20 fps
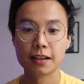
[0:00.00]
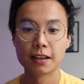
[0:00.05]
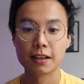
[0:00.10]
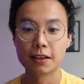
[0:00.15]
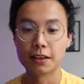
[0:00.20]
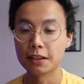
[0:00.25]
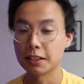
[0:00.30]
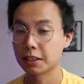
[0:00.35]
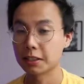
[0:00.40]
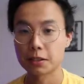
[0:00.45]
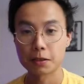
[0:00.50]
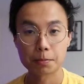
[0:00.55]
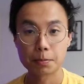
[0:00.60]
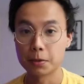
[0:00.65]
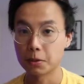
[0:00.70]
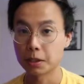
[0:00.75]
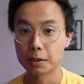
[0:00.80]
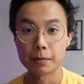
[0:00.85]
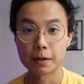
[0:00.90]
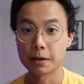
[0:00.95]
these
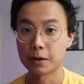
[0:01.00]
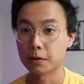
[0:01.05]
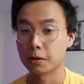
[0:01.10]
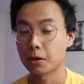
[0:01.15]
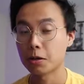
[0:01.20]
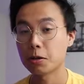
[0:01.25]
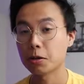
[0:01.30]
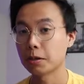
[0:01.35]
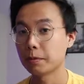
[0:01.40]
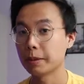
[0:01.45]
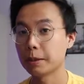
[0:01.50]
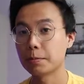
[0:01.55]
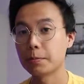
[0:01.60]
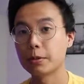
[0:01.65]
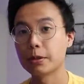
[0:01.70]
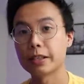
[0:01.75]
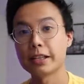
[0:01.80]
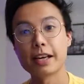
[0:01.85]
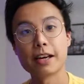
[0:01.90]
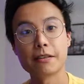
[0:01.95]
Pokemon are all going to be
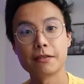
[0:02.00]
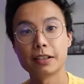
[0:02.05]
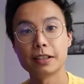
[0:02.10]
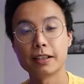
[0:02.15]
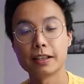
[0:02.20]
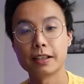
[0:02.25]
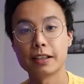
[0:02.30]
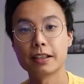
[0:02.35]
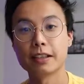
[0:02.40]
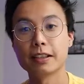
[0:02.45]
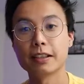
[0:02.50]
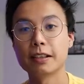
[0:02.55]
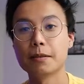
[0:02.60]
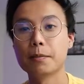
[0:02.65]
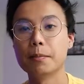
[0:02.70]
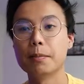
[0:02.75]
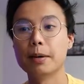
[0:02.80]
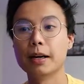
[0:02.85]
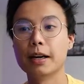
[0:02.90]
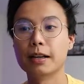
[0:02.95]
pretty heavy hitting,
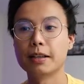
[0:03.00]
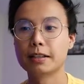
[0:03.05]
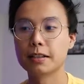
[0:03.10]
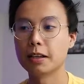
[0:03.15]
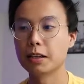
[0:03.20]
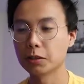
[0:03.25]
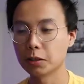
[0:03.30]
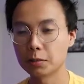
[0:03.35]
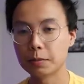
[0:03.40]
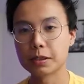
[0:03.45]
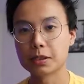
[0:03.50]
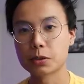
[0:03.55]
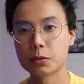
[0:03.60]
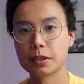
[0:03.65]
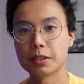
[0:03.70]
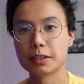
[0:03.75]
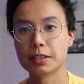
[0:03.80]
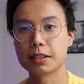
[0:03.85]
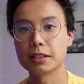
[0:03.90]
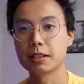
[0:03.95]
but a little bit
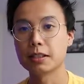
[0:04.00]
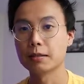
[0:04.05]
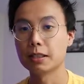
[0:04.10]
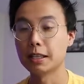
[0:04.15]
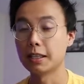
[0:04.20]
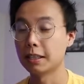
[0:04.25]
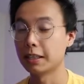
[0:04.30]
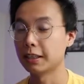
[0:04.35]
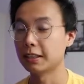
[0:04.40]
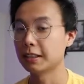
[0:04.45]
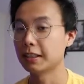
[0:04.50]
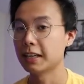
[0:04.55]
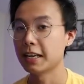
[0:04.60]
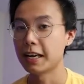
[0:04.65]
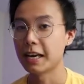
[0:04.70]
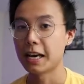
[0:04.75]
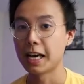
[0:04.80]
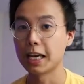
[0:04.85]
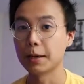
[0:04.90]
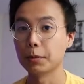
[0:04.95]
squishy and
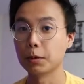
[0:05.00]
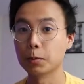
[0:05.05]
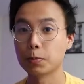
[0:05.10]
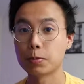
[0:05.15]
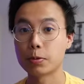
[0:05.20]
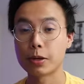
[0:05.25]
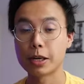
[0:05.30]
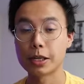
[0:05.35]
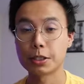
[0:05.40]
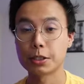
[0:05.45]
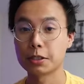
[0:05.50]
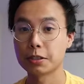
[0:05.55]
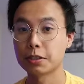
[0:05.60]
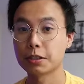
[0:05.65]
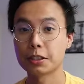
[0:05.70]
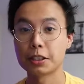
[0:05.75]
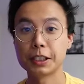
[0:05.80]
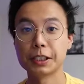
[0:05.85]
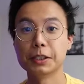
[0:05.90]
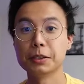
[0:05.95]
able to pressure
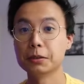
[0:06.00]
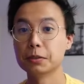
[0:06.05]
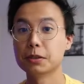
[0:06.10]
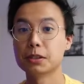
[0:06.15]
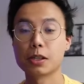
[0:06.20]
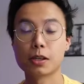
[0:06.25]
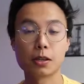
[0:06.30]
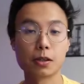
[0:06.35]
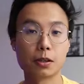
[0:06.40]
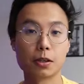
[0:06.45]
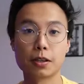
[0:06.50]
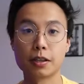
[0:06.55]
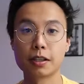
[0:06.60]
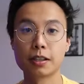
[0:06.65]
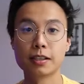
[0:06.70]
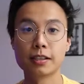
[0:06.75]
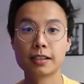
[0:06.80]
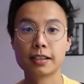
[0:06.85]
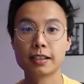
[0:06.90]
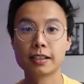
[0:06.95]
shields hard.
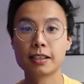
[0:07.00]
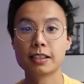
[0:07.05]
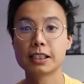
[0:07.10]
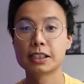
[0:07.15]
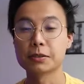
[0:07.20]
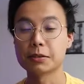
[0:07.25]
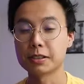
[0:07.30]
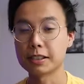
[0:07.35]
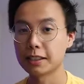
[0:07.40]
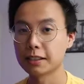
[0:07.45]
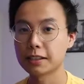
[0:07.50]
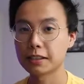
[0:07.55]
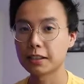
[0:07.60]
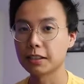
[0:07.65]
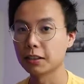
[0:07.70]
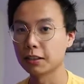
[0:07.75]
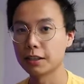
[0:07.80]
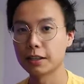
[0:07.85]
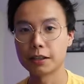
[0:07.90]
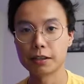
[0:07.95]
So since the
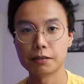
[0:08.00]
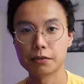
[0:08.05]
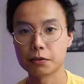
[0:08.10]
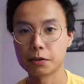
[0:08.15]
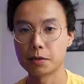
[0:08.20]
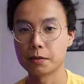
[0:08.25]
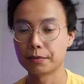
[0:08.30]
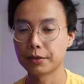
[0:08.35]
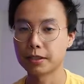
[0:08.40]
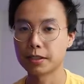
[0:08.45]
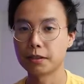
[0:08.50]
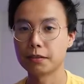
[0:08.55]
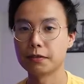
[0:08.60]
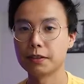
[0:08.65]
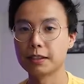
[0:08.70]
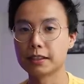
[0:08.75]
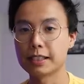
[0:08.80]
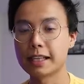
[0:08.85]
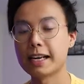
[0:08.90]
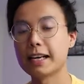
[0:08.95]
Galarian form
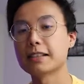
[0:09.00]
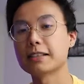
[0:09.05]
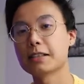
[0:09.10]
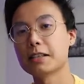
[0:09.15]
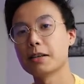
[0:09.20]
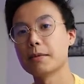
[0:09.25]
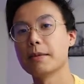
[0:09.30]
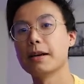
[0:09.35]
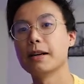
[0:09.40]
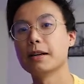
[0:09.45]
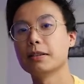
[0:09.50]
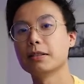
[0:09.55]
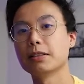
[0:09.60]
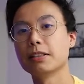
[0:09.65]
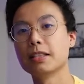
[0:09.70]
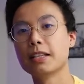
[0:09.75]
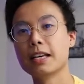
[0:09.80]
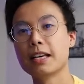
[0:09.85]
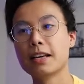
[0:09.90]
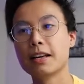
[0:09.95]
Stunfisk has come out,
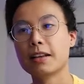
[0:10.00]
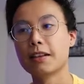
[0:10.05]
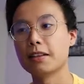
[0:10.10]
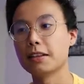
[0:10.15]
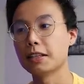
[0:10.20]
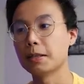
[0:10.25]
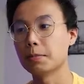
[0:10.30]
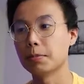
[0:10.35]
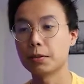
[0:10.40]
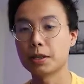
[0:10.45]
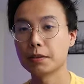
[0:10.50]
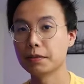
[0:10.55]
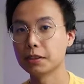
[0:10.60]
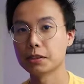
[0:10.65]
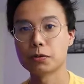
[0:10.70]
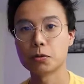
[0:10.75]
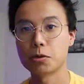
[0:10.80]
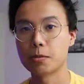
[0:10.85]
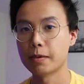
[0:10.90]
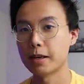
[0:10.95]
the previous
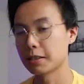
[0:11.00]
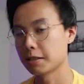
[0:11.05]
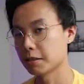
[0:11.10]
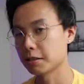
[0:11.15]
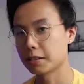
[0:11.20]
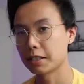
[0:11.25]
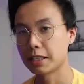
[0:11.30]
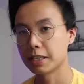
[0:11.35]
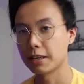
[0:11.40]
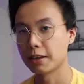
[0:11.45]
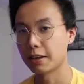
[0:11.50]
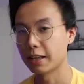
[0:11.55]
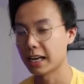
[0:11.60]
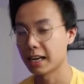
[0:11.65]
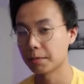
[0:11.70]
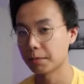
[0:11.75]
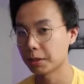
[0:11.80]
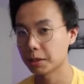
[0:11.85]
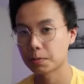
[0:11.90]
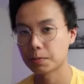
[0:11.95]
form hasn't seen
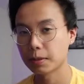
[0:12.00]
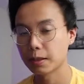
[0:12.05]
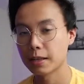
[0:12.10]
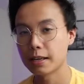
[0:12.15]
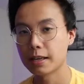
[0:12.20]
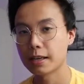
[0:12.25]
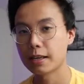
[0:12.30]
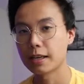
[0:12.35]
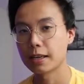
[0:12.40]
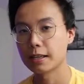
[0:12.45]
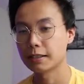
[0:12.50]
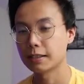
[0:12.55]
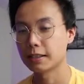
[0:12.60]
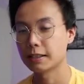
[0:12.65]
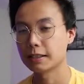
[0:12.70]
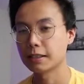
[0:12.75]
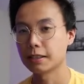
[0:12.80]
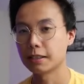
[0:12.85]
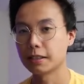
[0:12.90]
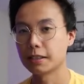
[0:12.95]
that much play as
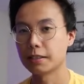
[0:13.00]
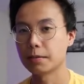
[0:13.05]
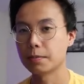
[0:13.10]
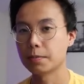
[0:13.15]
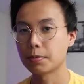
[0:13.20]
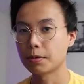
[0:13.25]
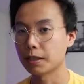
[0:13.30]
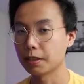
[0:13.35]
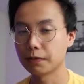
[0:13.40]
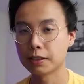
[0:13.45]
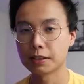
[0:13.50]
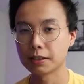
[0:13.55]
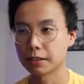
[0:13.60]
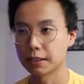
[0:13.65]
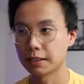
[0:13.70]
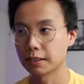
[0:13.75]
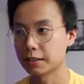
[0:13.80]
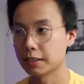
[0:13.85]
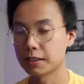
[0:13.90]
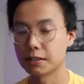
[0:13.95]
it did previously
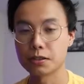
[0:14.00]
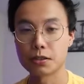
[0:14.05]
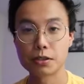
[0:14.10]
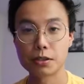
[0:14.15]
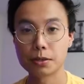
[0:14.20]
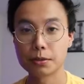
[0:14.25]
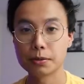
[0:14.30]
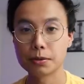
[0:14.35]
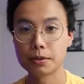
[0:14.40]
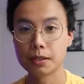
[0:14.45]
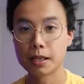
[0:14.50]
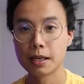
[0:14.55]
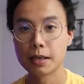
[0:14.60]
in Season 2,